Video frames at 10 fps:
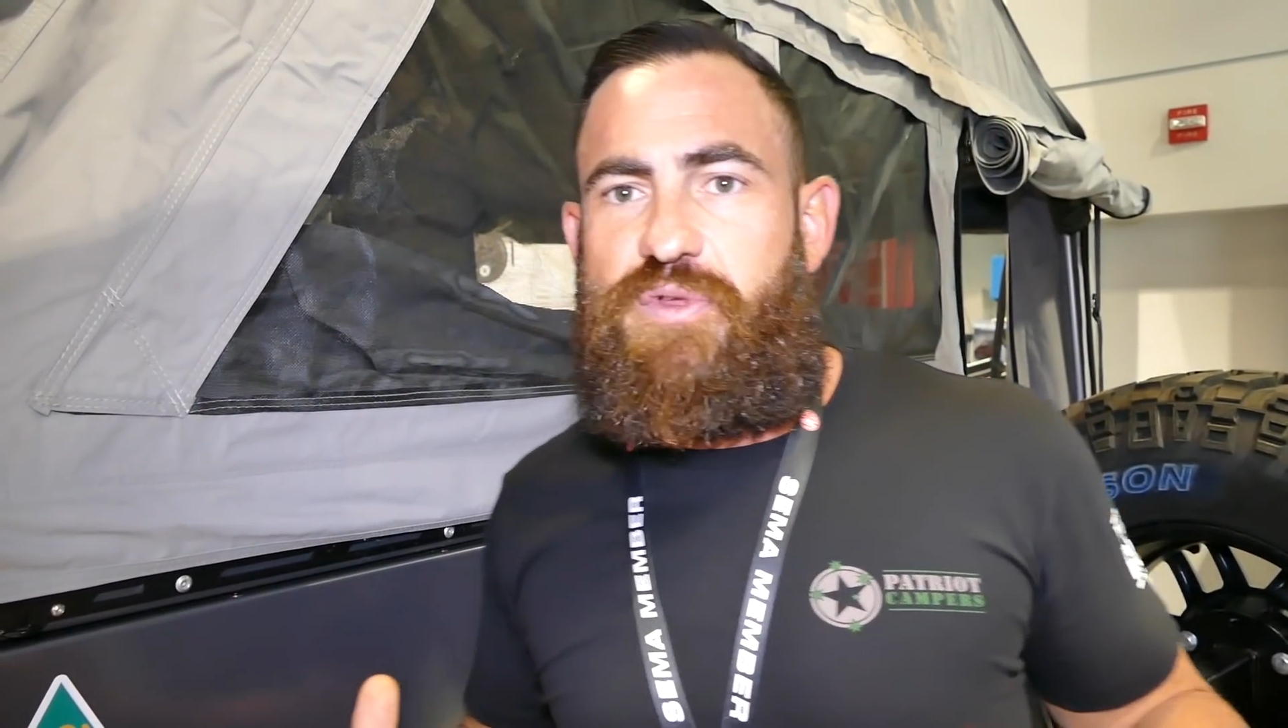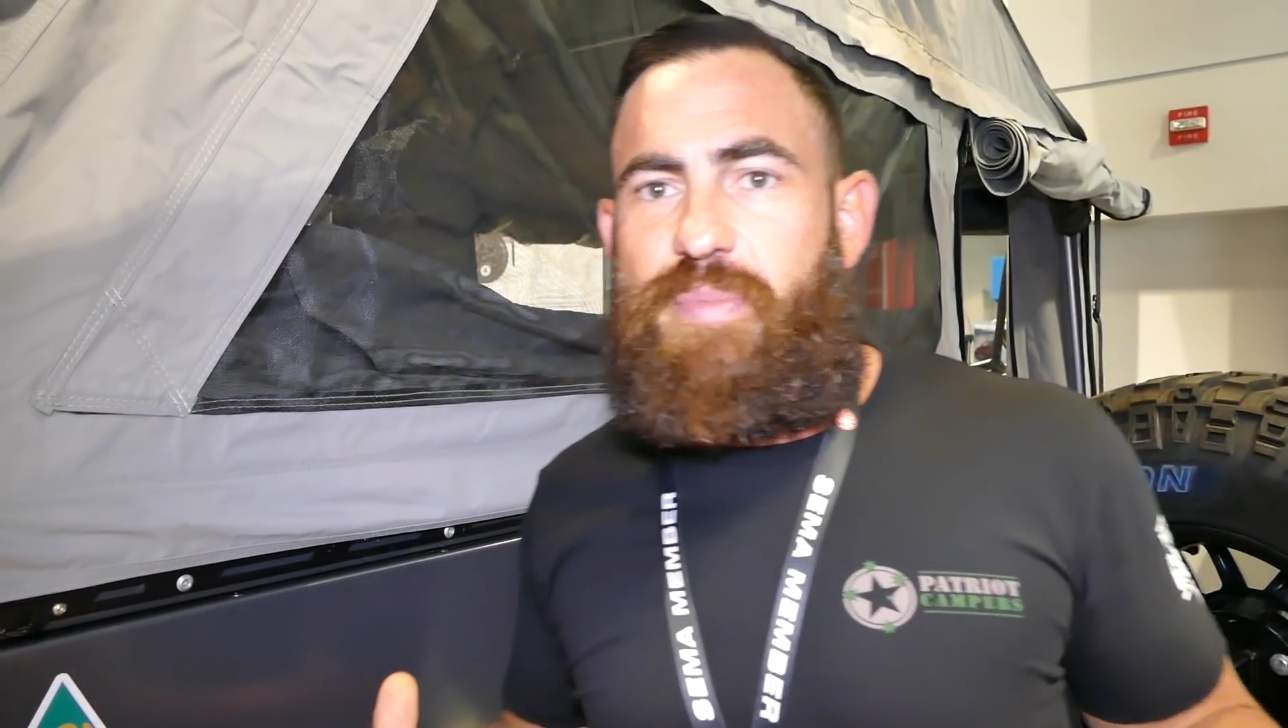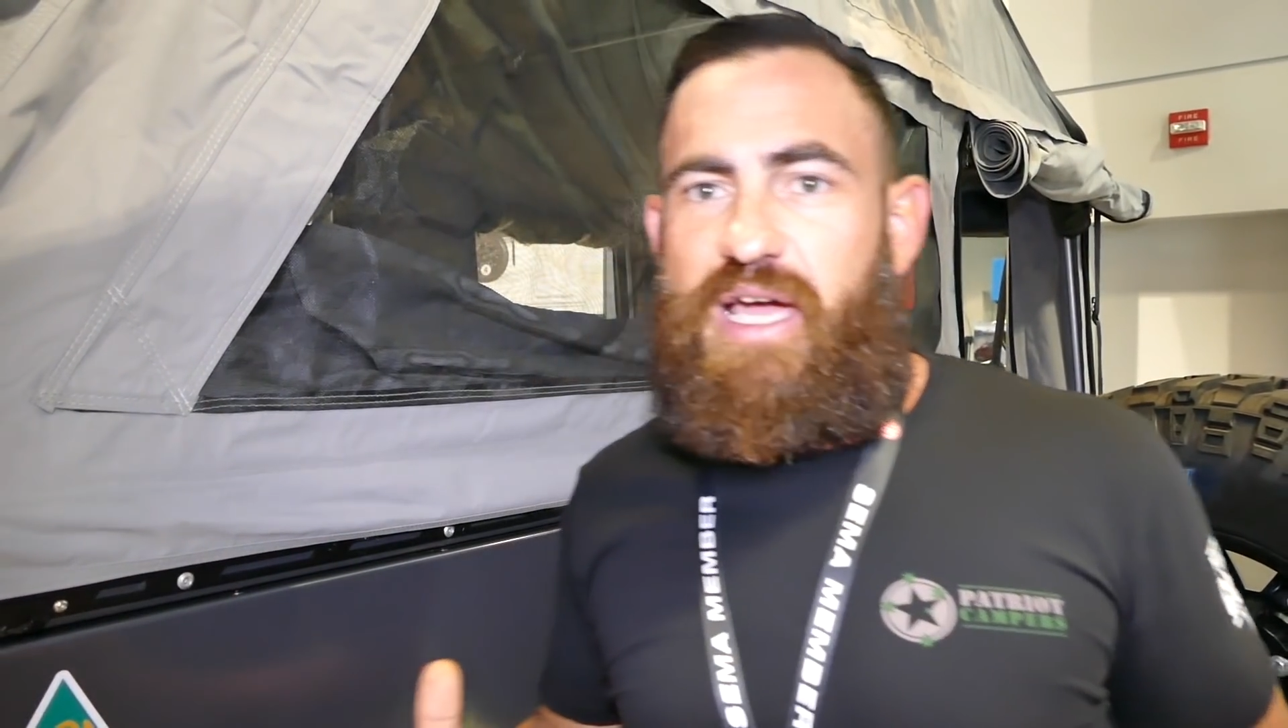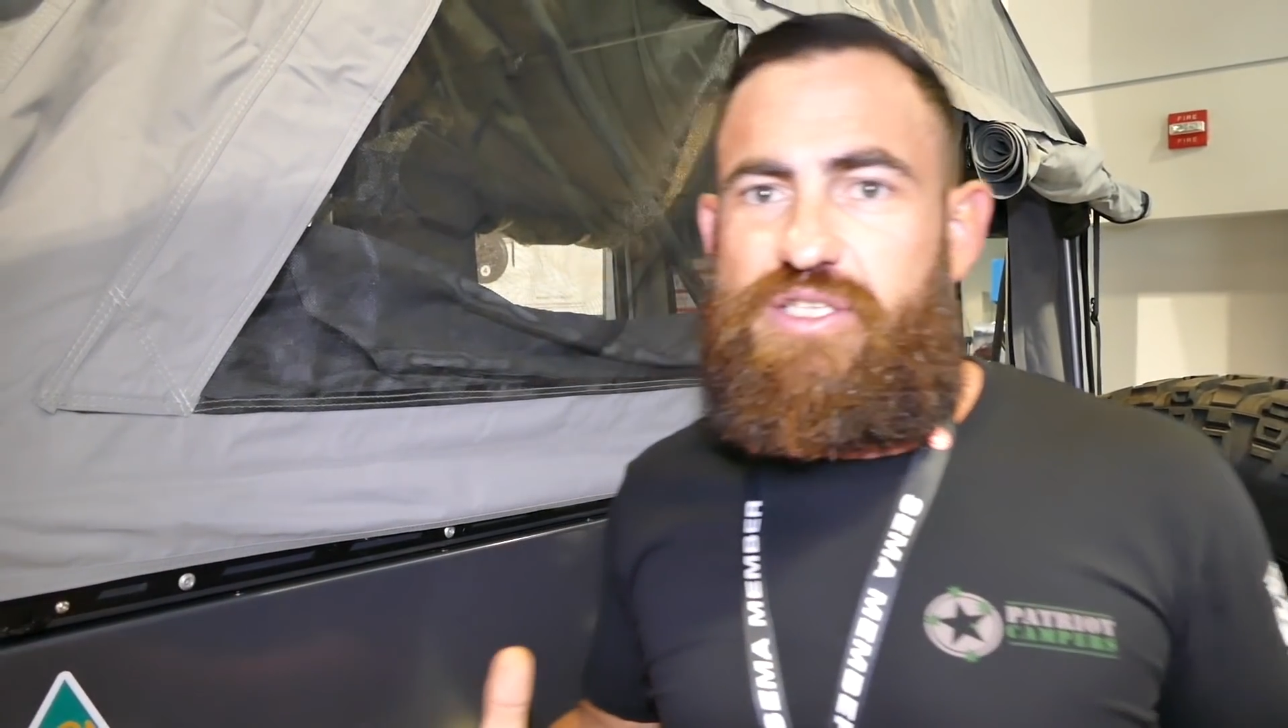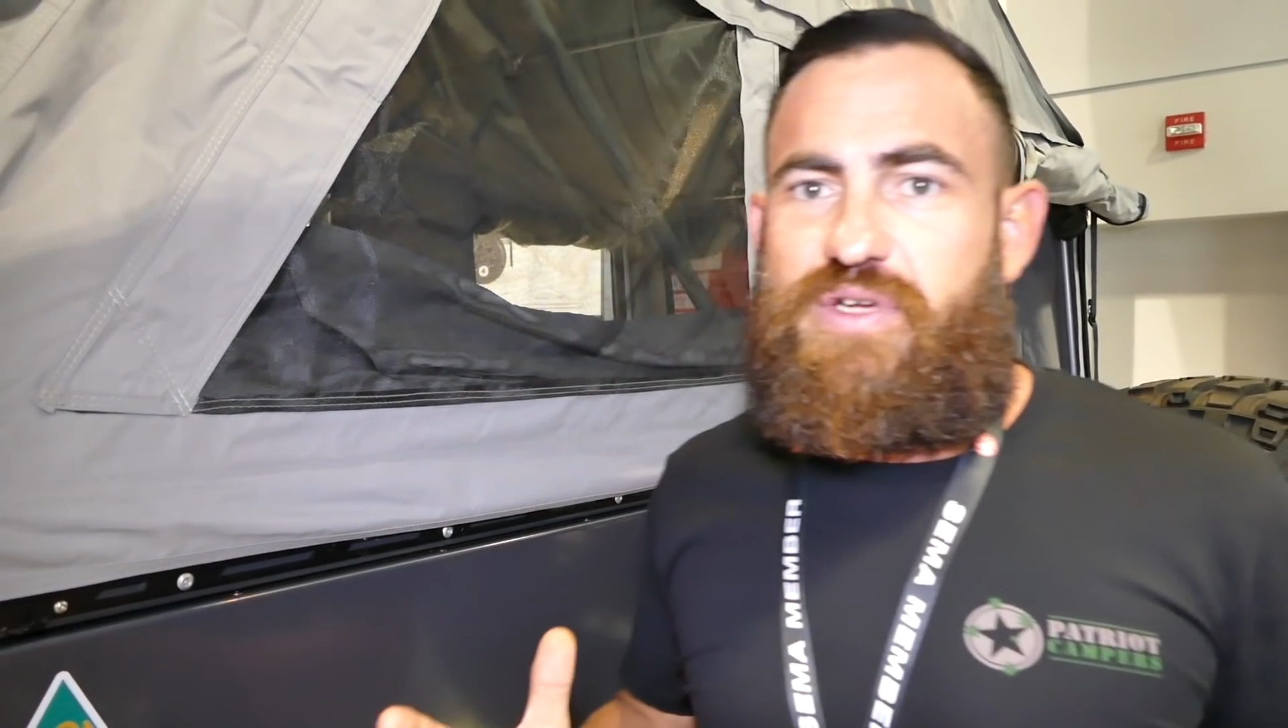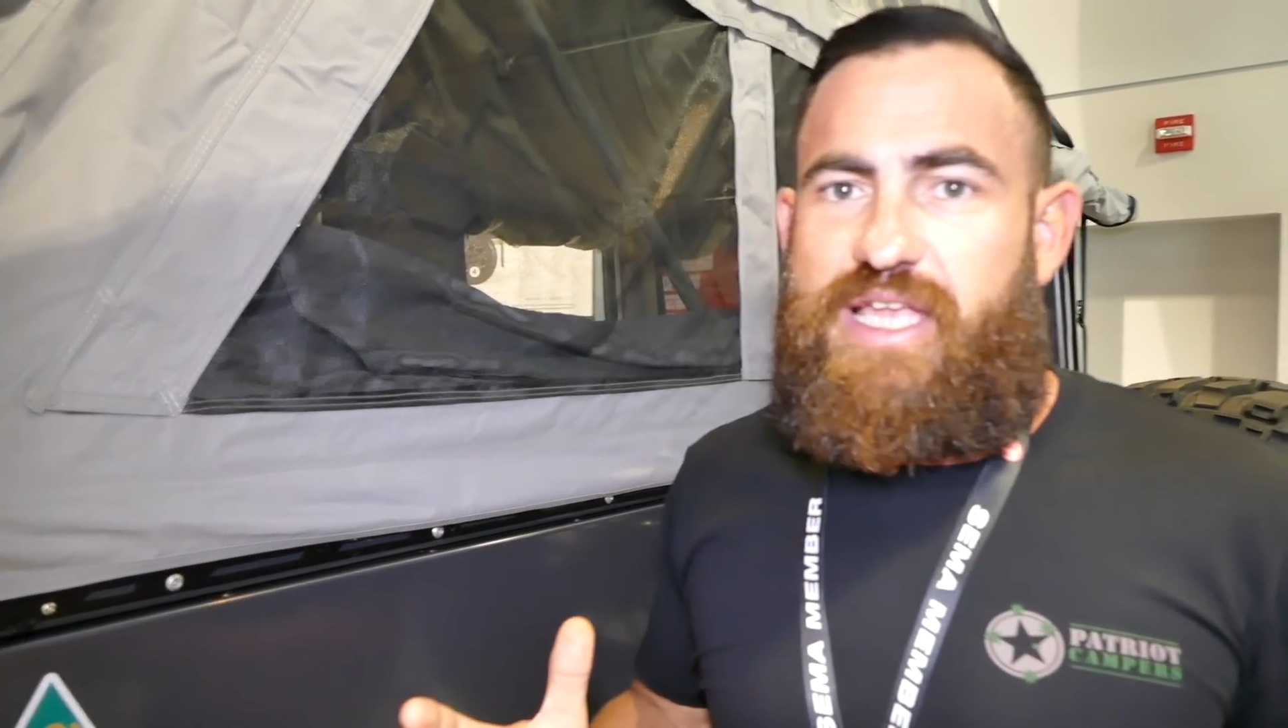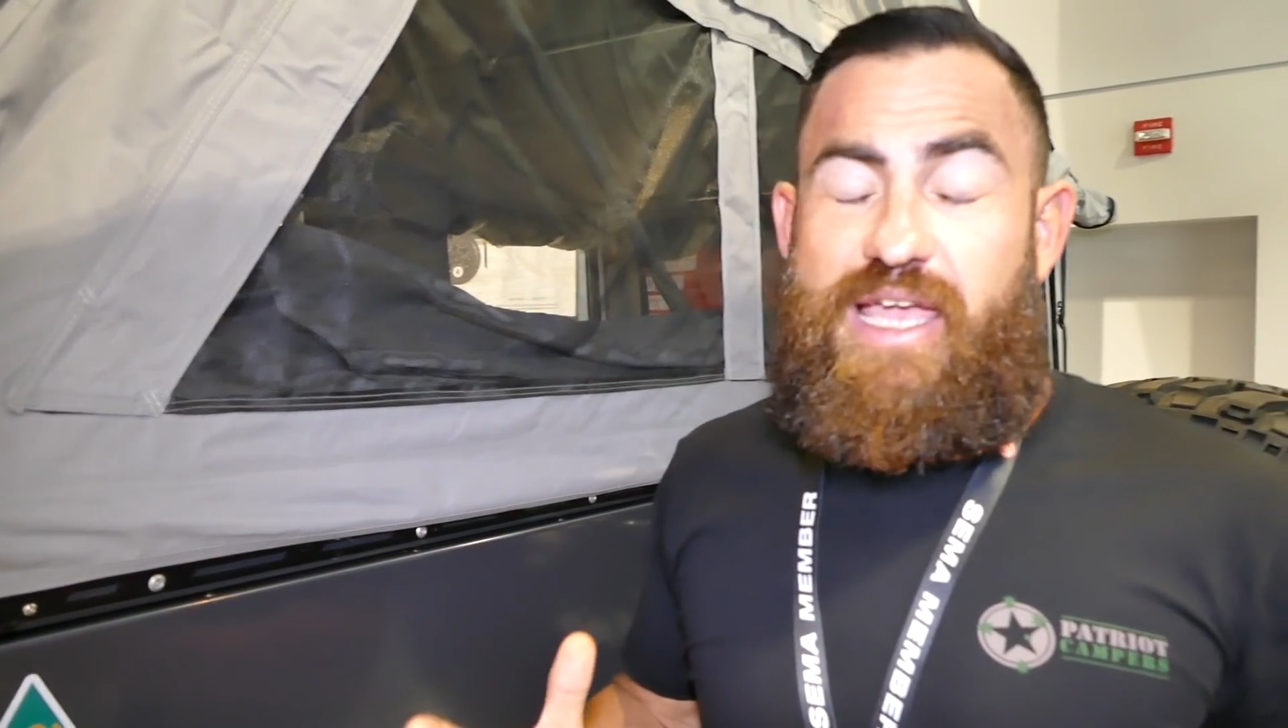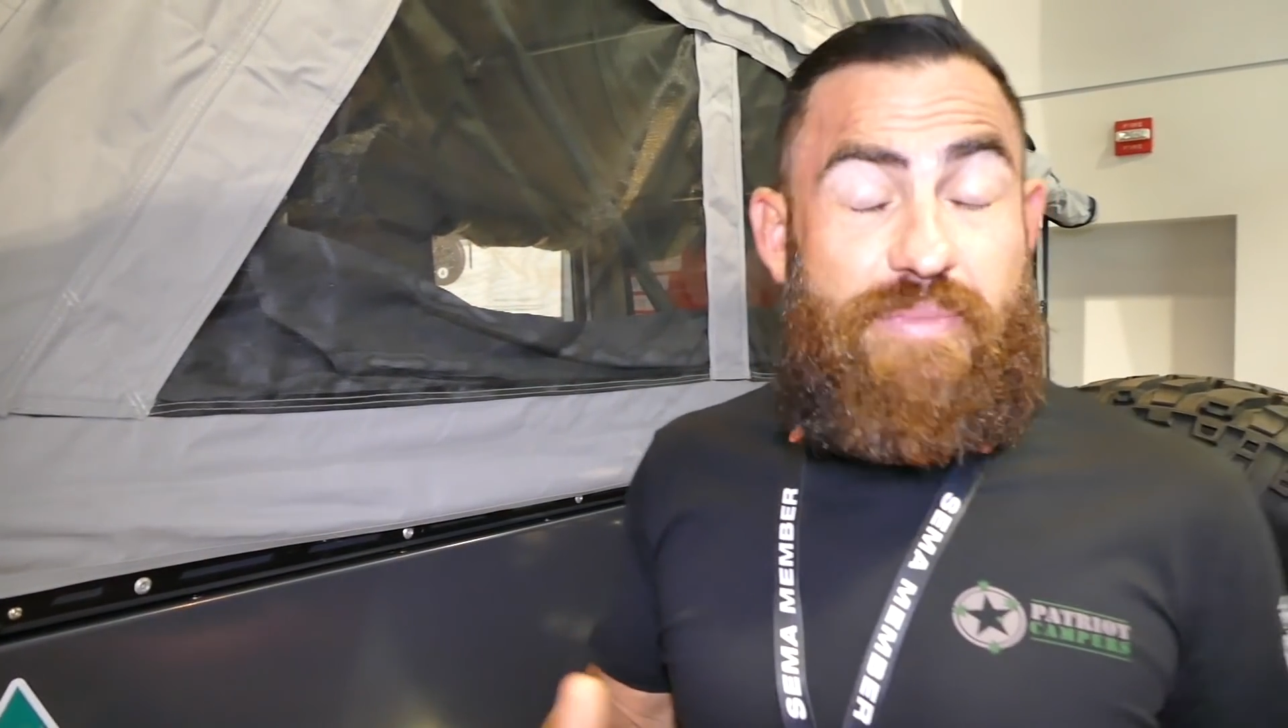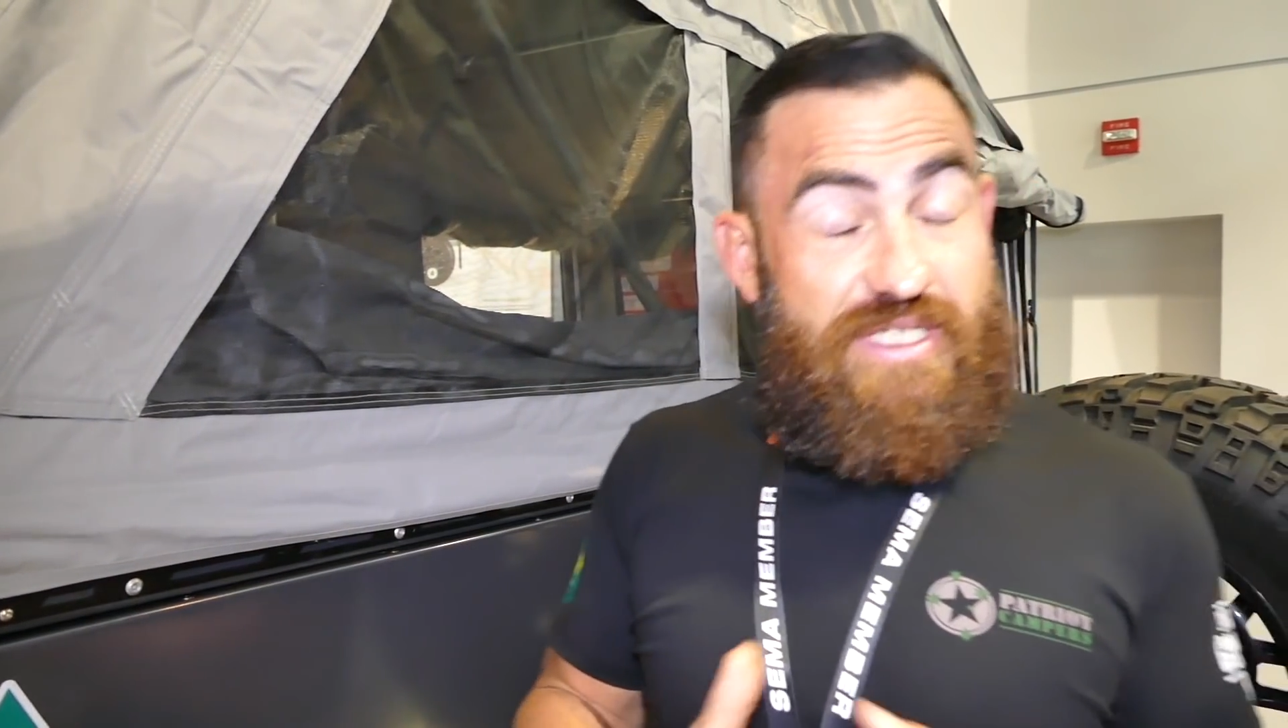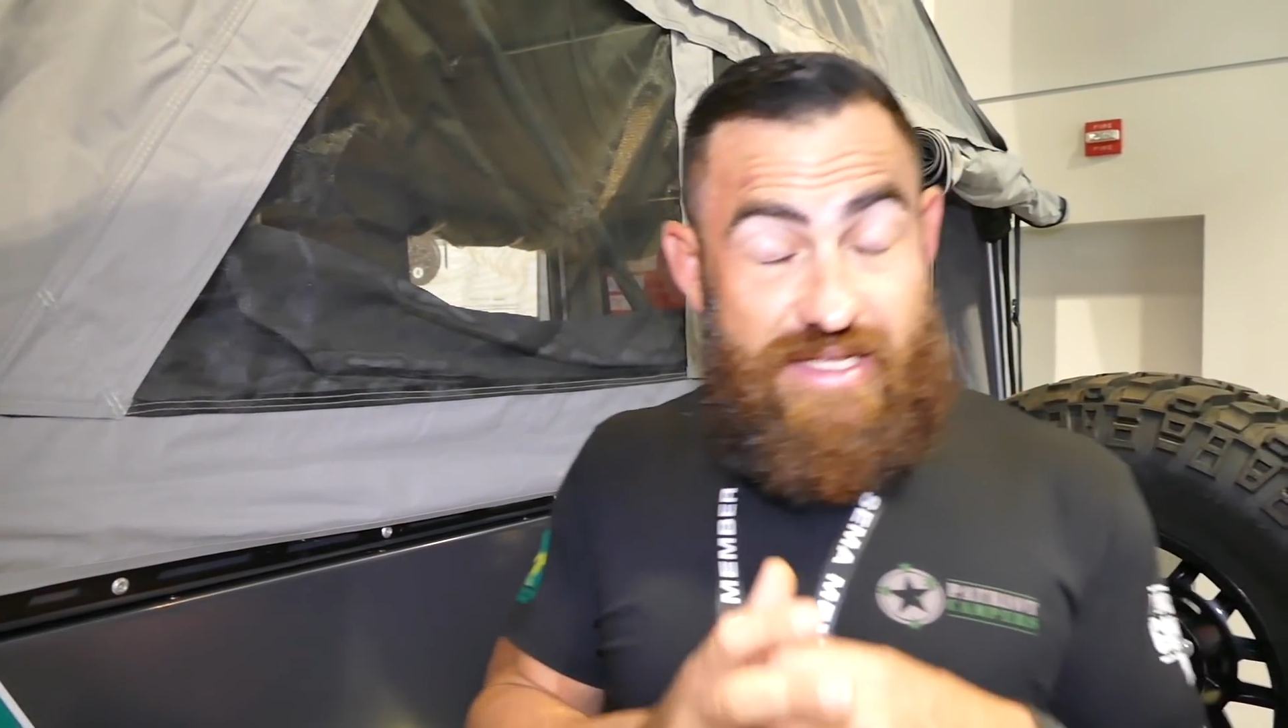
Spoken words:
with Patriot Campers,